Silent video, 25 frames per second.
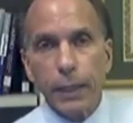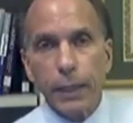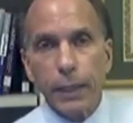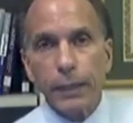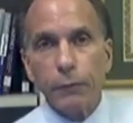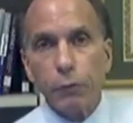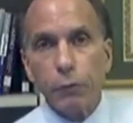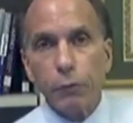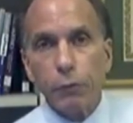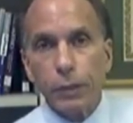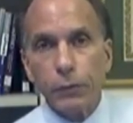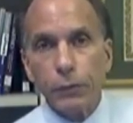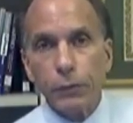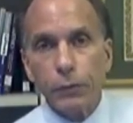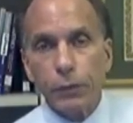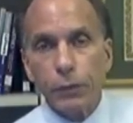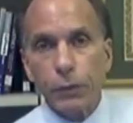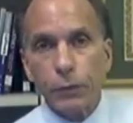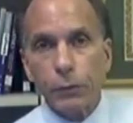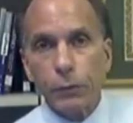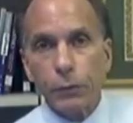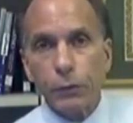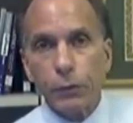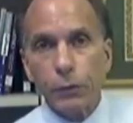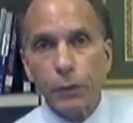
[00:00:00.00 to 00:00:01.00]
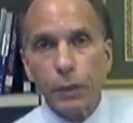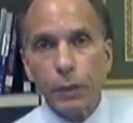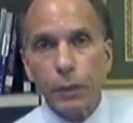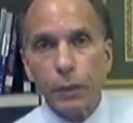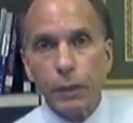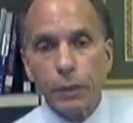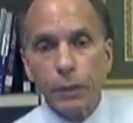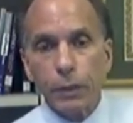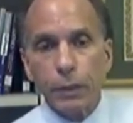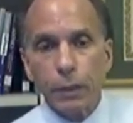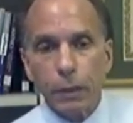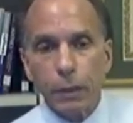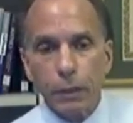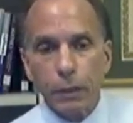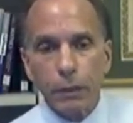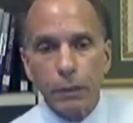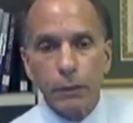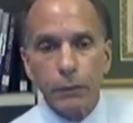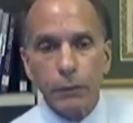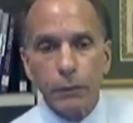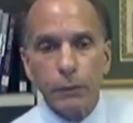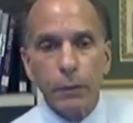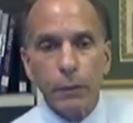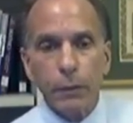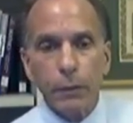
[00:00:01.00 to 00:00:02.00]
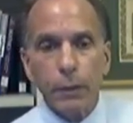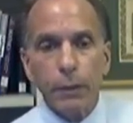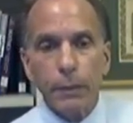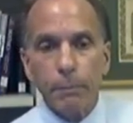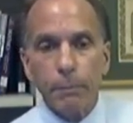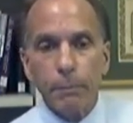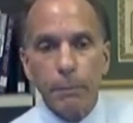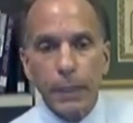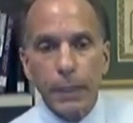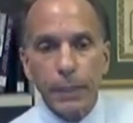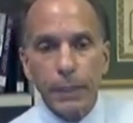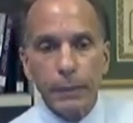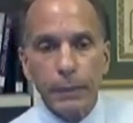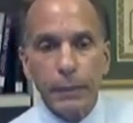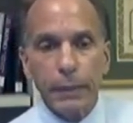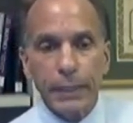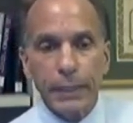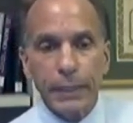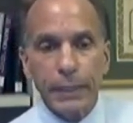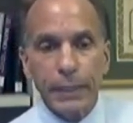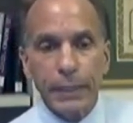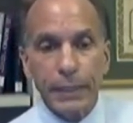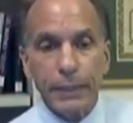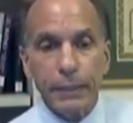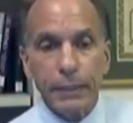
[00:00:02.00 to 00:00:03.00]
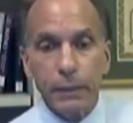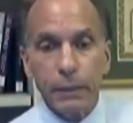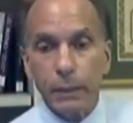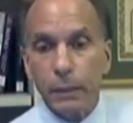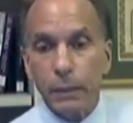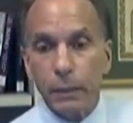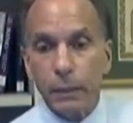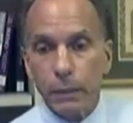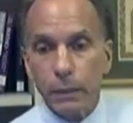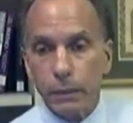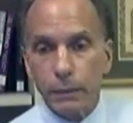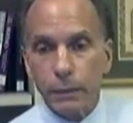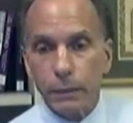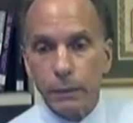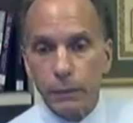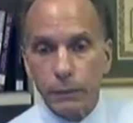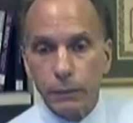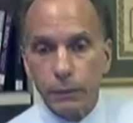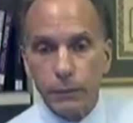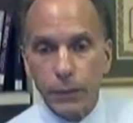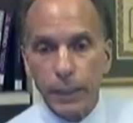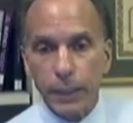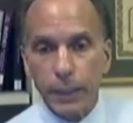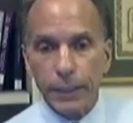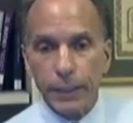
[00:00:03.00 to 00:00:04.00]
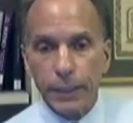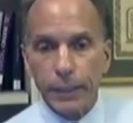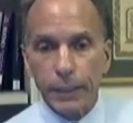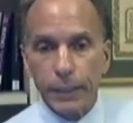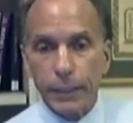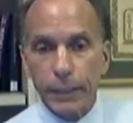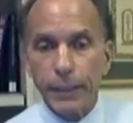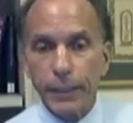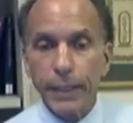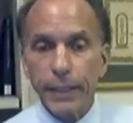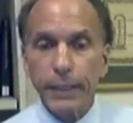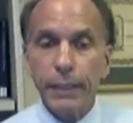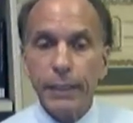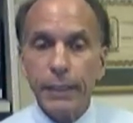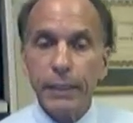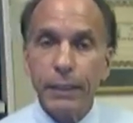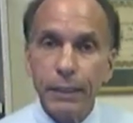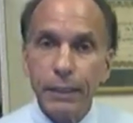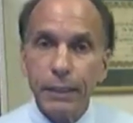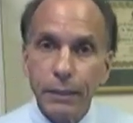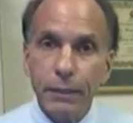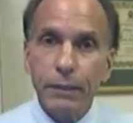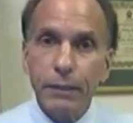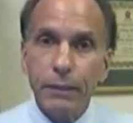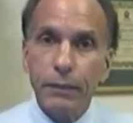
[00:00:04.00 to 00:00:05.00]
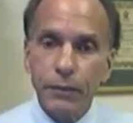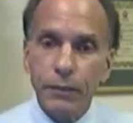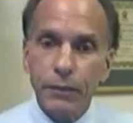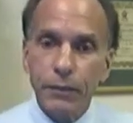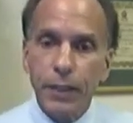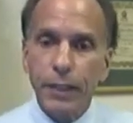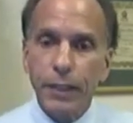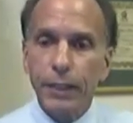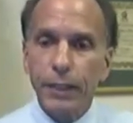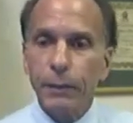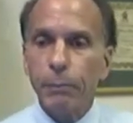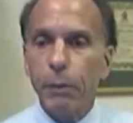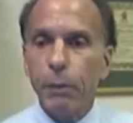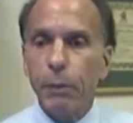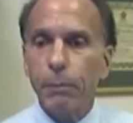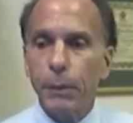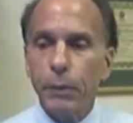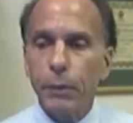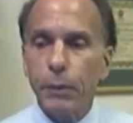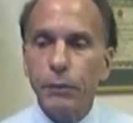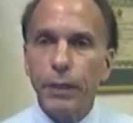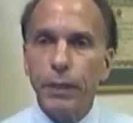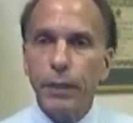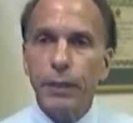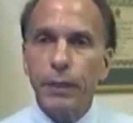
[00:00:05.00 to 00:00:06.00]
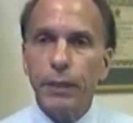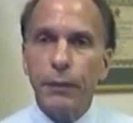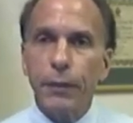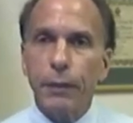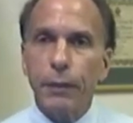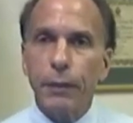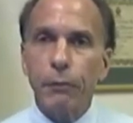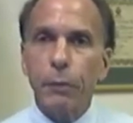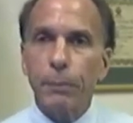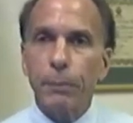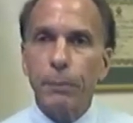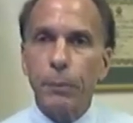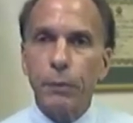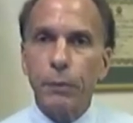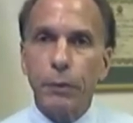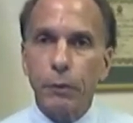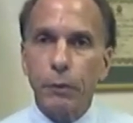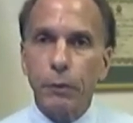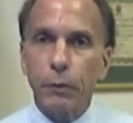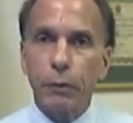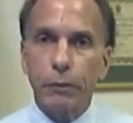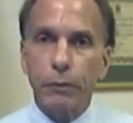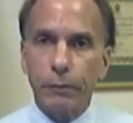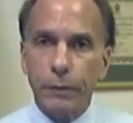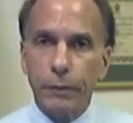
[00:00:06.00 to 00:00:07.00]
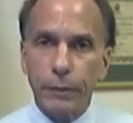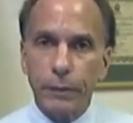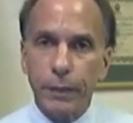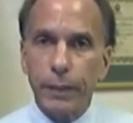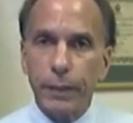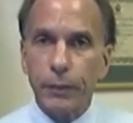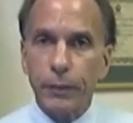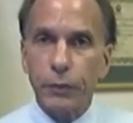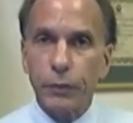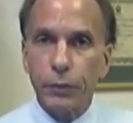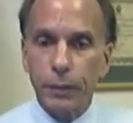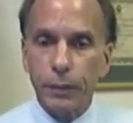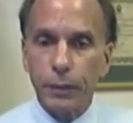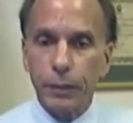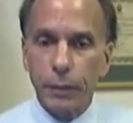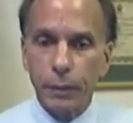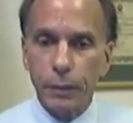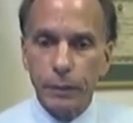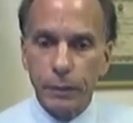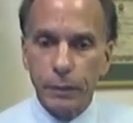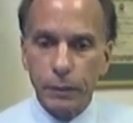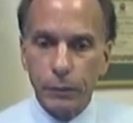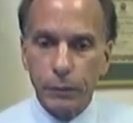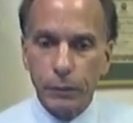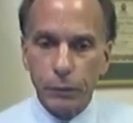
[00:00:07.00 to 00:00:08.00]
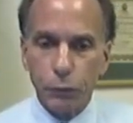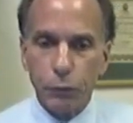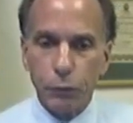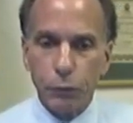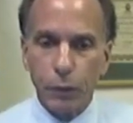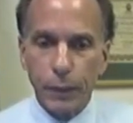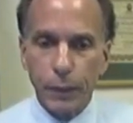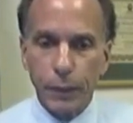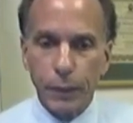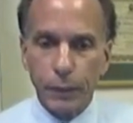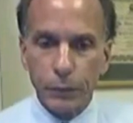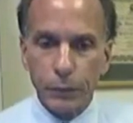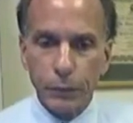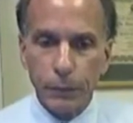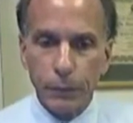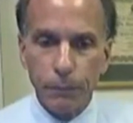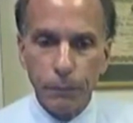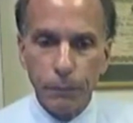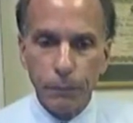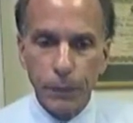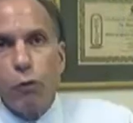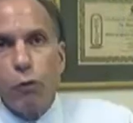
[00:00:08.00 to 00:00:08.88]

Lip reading: that research occurs mainly in the clinical setting, and that clinical setting promotes a therapeutic orientation to clinical trials.